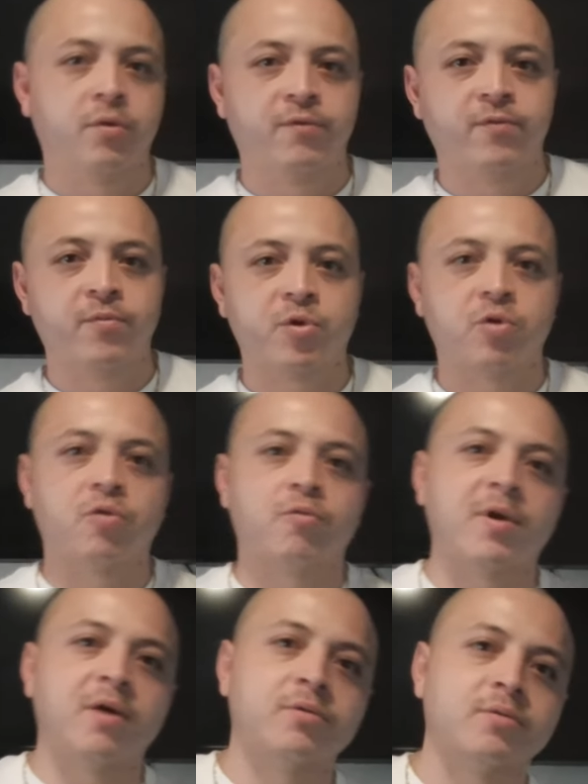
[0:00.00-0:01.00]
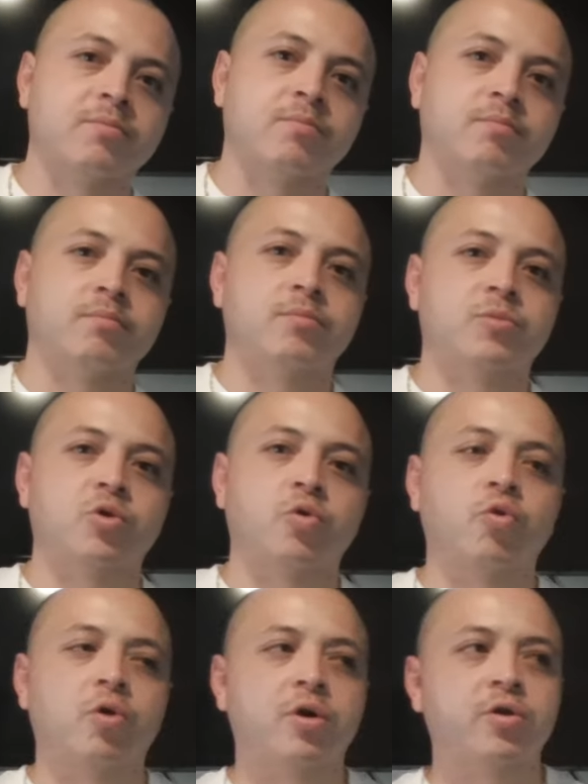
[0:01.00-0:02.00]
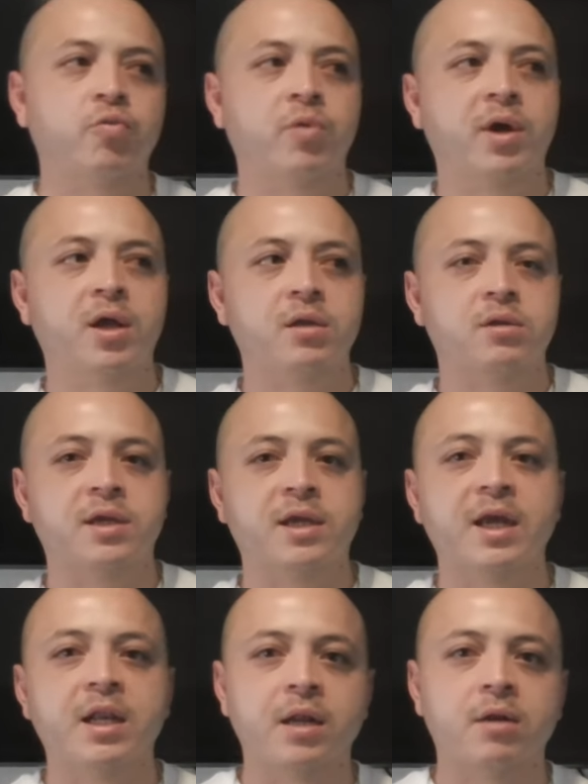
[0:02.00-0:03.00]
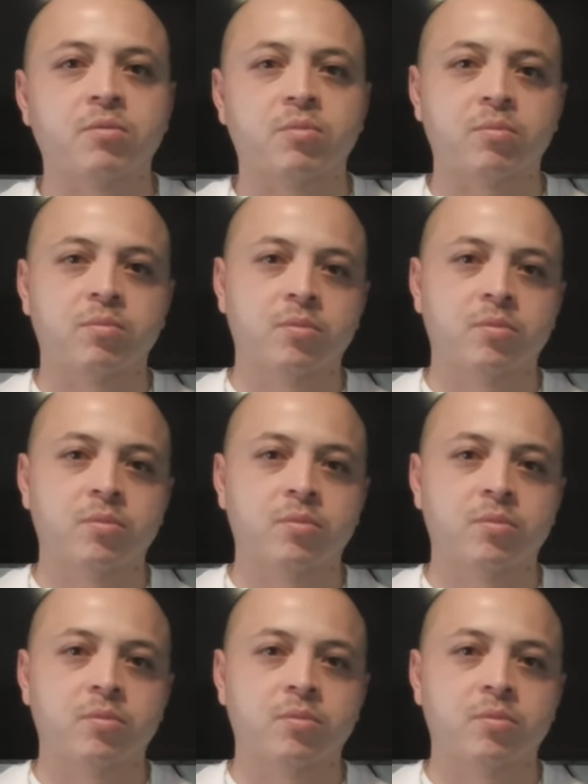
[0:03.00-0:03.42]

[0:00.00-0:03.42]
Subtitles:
You feel me? Go around him. Don't go out of your way to get at him.